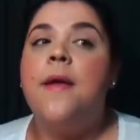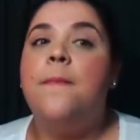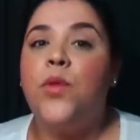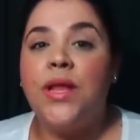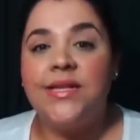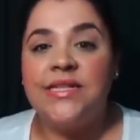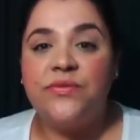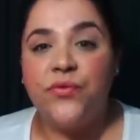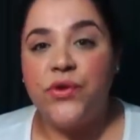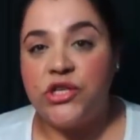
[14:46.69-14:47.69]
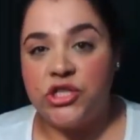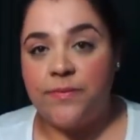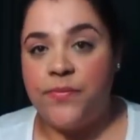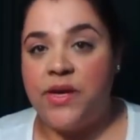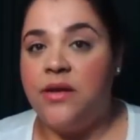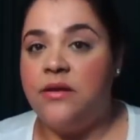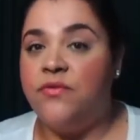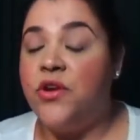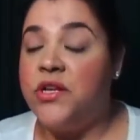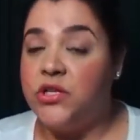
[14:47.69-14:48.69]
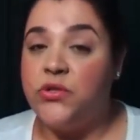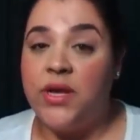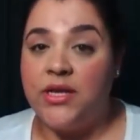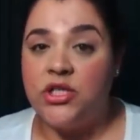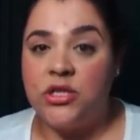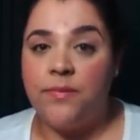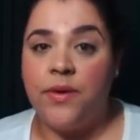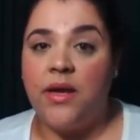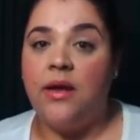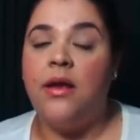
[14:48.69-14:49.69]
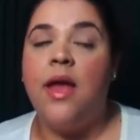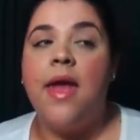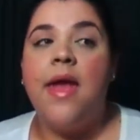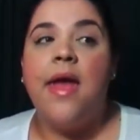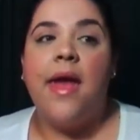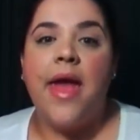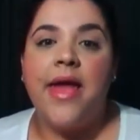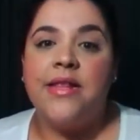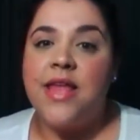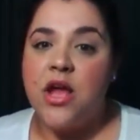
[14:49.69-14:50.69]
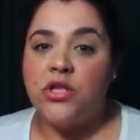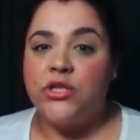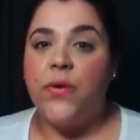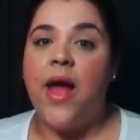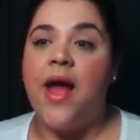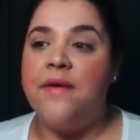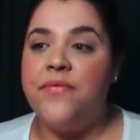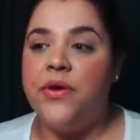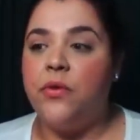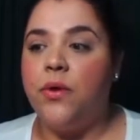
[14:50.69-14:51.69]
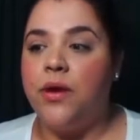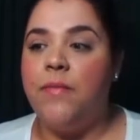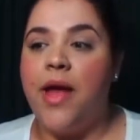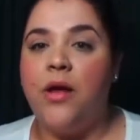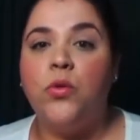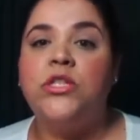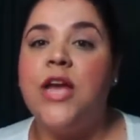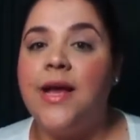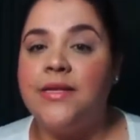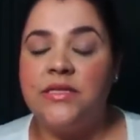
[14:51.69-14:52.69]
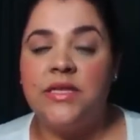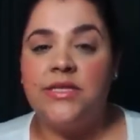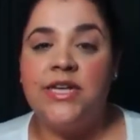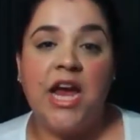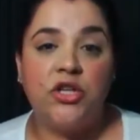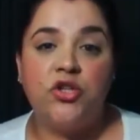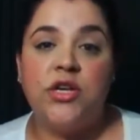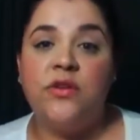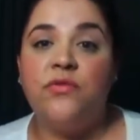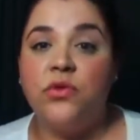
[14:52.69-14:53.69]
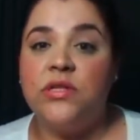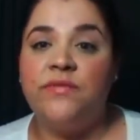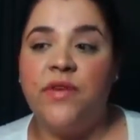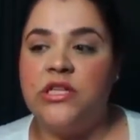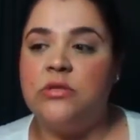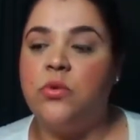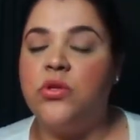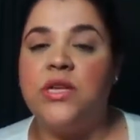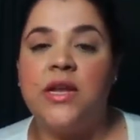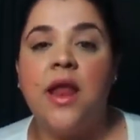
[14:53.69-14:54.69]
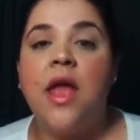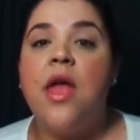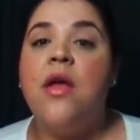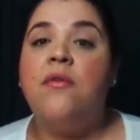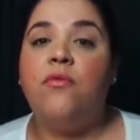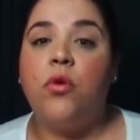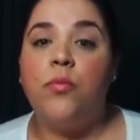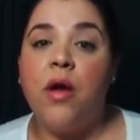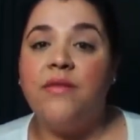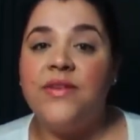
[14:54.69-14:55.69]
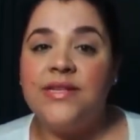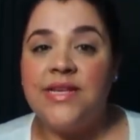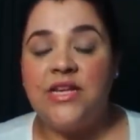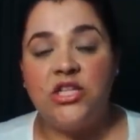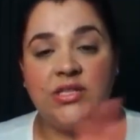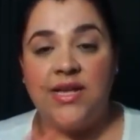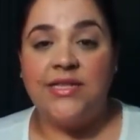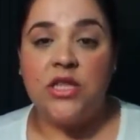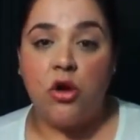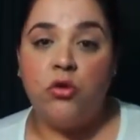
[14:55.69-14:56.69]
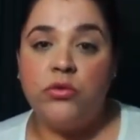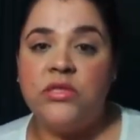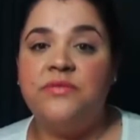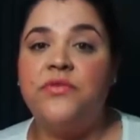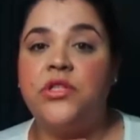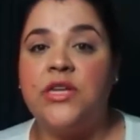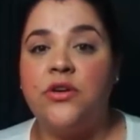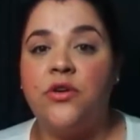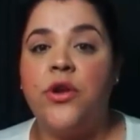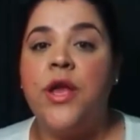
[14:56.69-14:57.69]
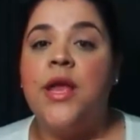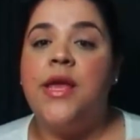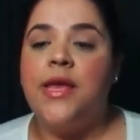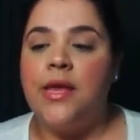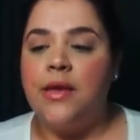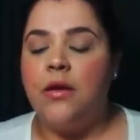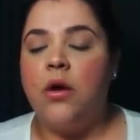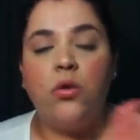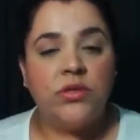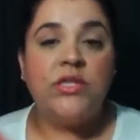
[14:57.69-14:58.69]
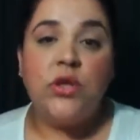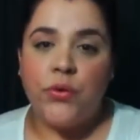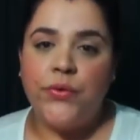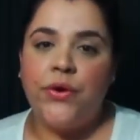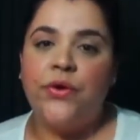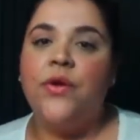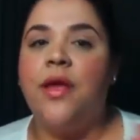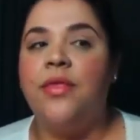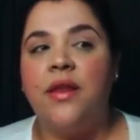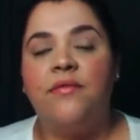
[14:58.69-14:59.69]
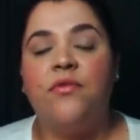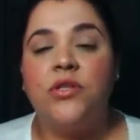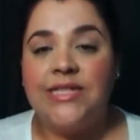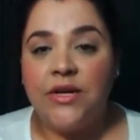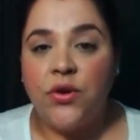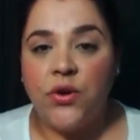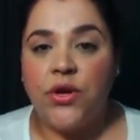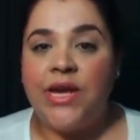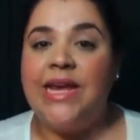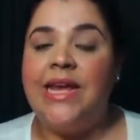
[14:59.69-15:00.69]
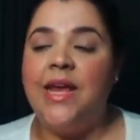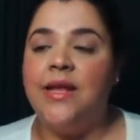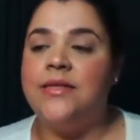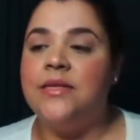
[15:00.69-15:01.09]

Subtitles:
Plus it's free shipping, free 2-day shipping. And they also have the green bag, which has the dehydrated fruits and vegetables. And for breakfast, he just gets the oats. For dinner, oats and yogurt. And then for dinner, he gets